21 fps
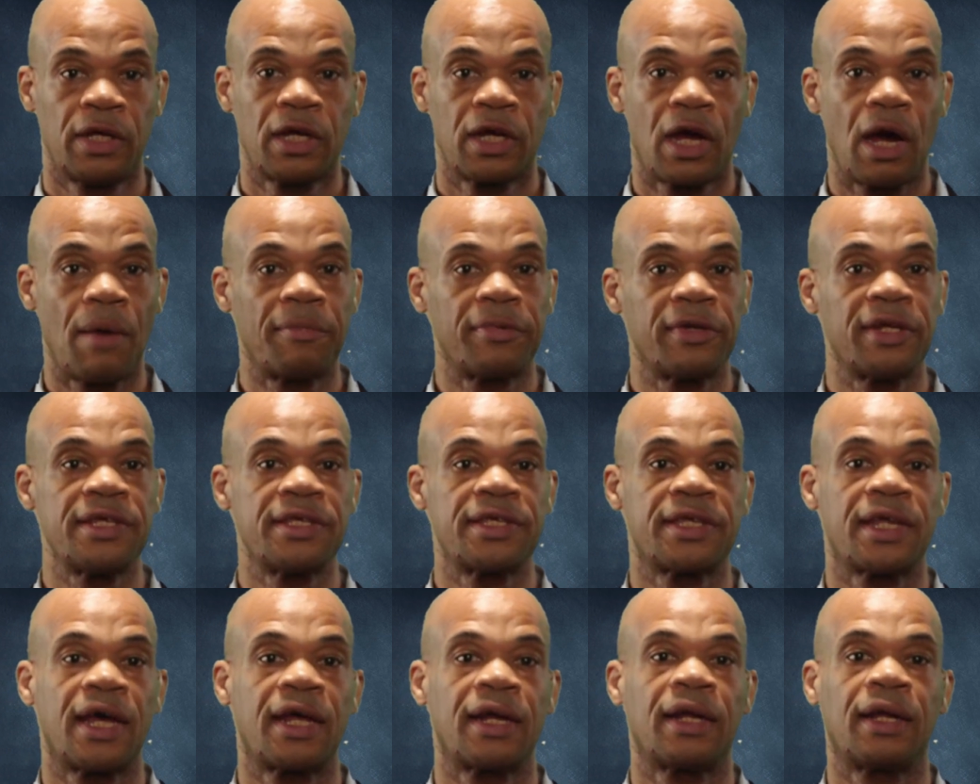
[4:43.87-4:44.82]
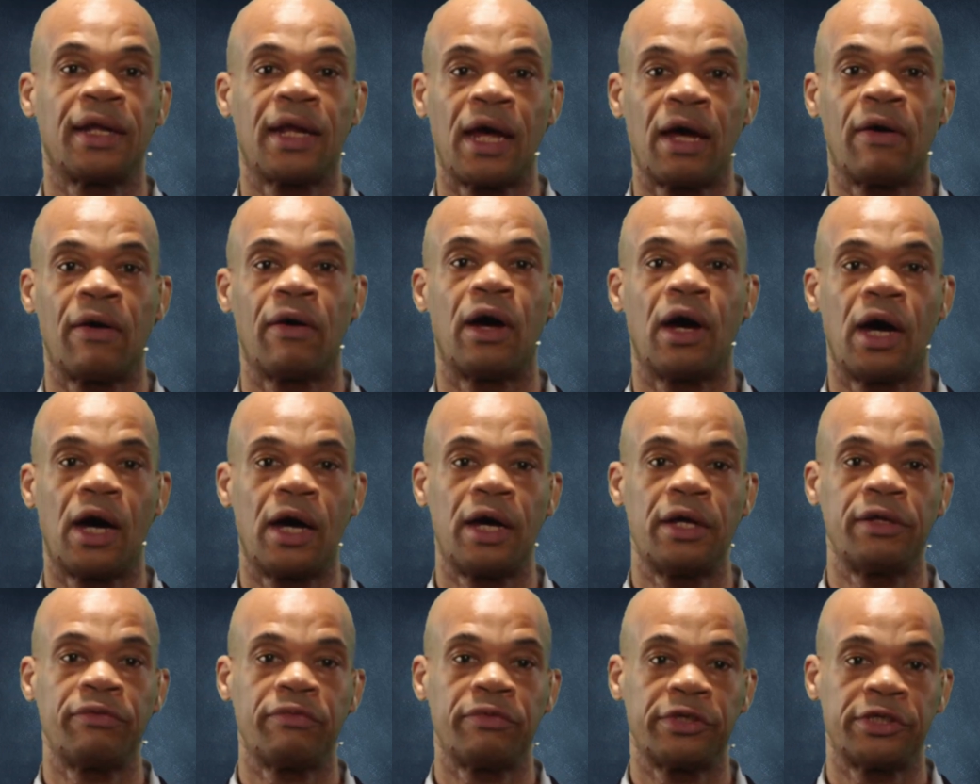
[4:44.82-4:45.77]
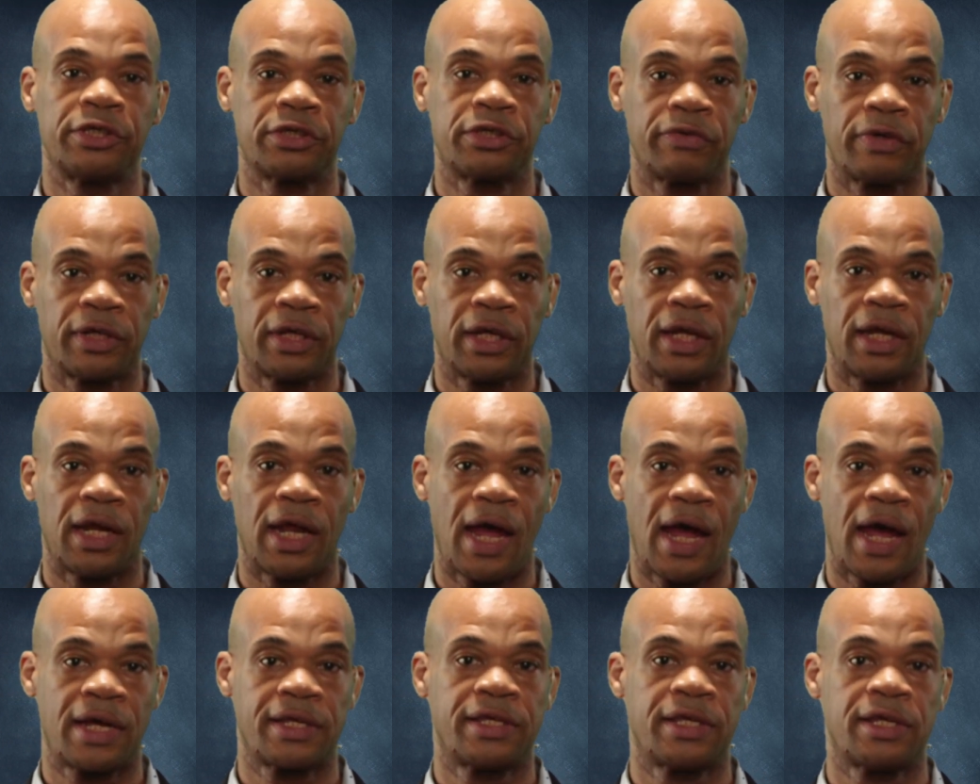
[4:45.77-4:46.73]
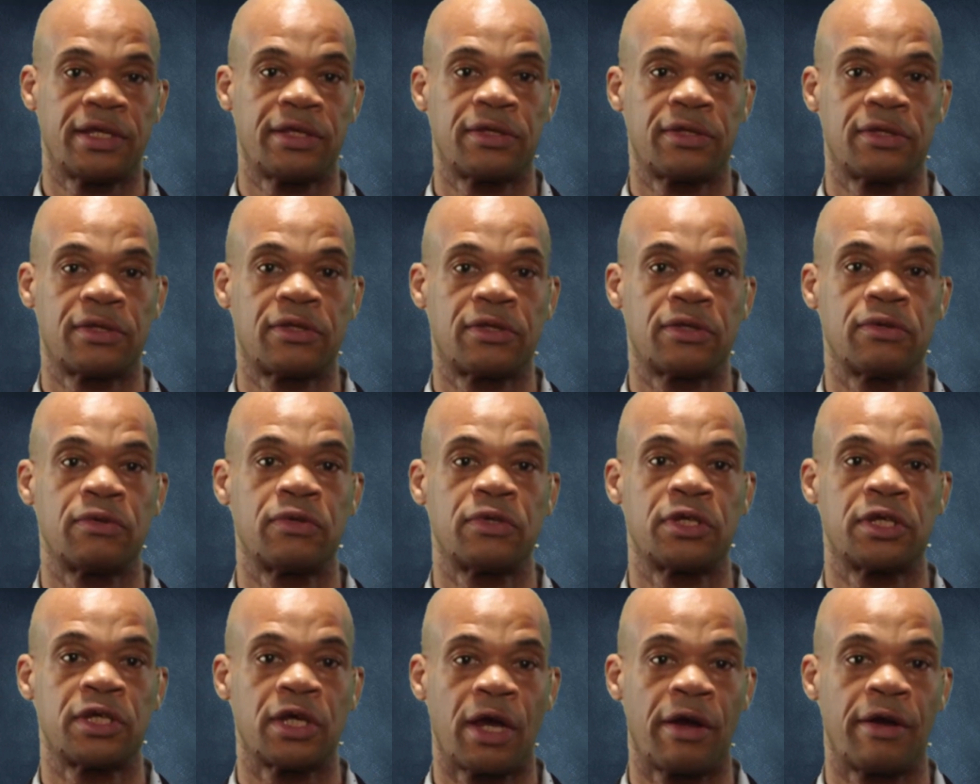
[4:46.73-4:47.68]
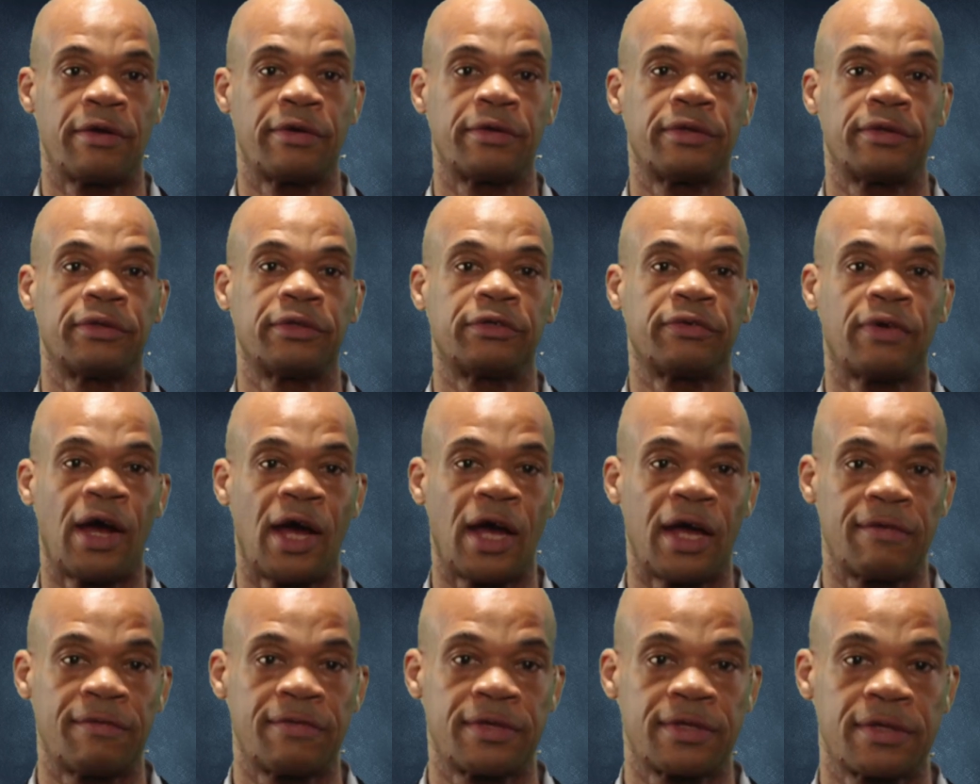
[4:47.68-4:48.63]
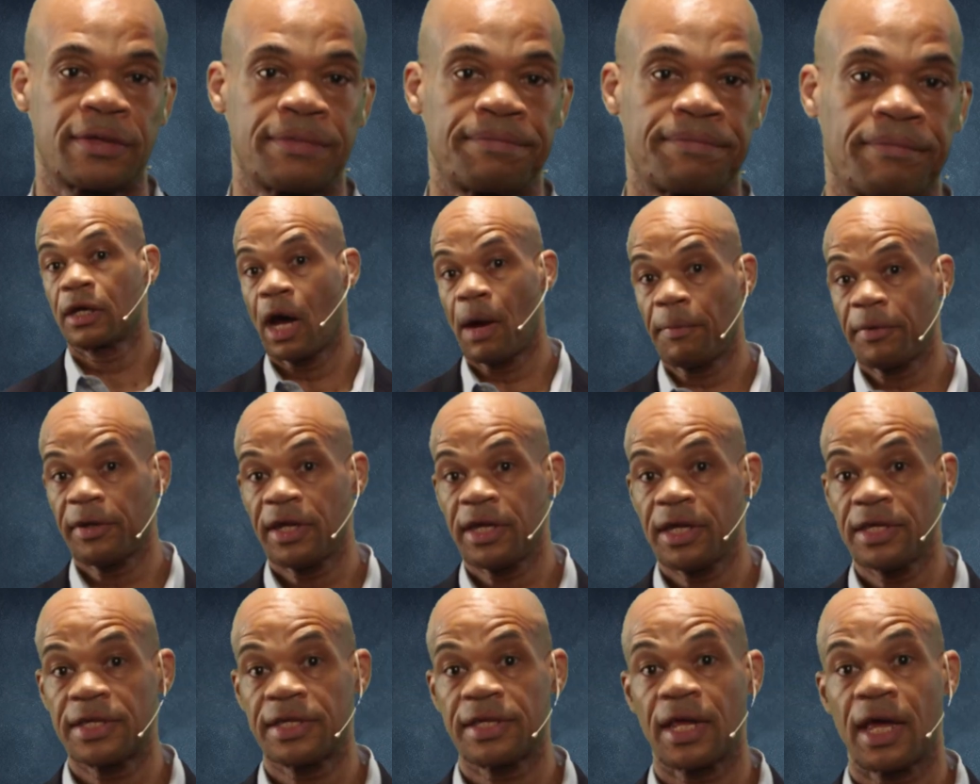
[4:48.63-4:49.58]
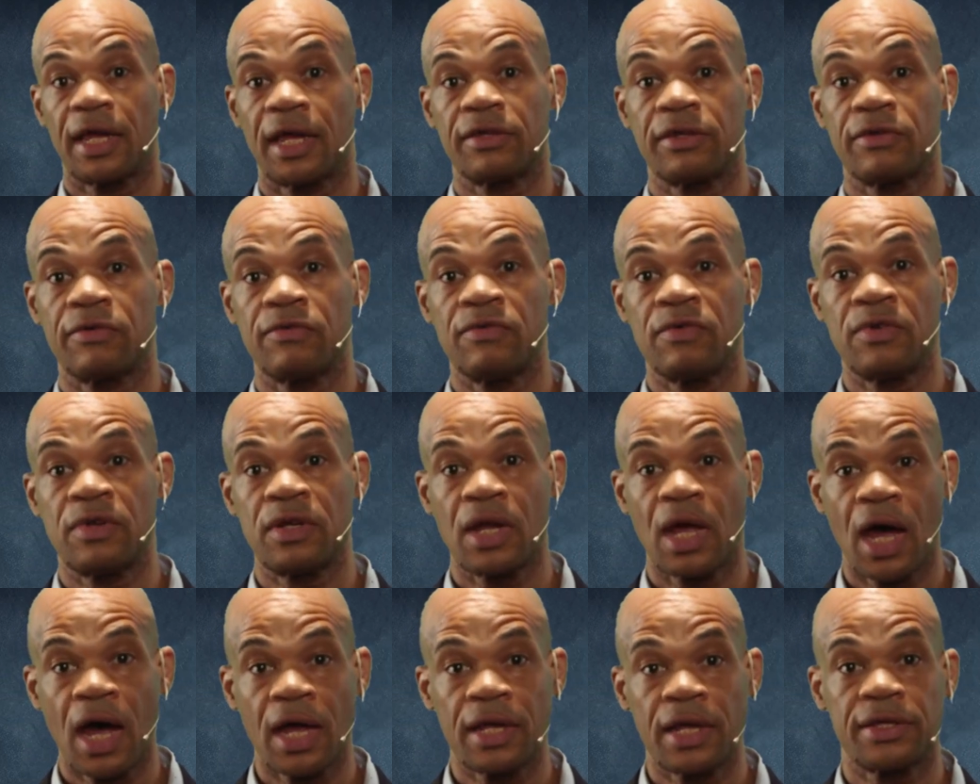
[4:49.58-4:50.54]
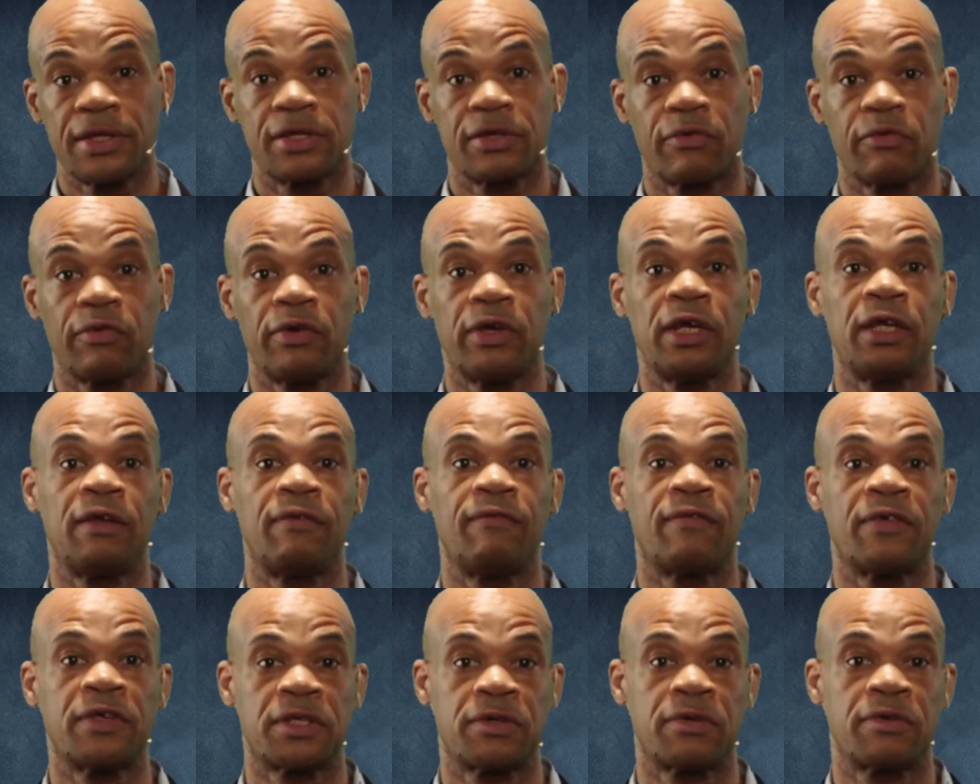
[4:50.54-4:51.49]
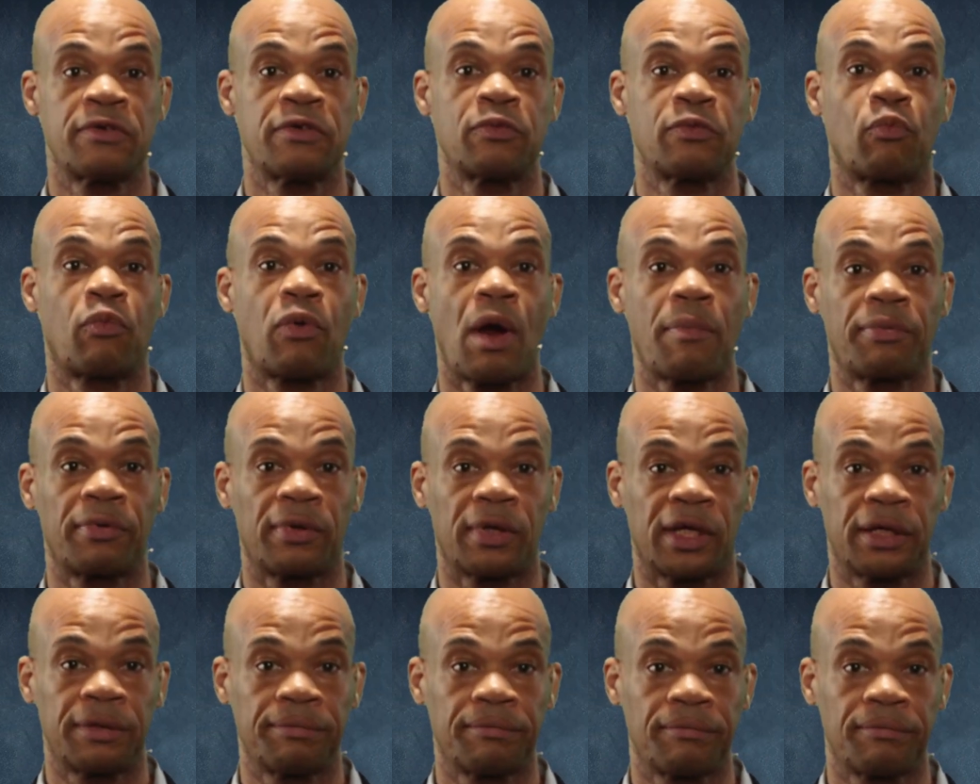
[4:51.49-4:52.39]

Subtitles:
Companies that allow unrestricted access to shared drives. Companies that do not screen visitors properly.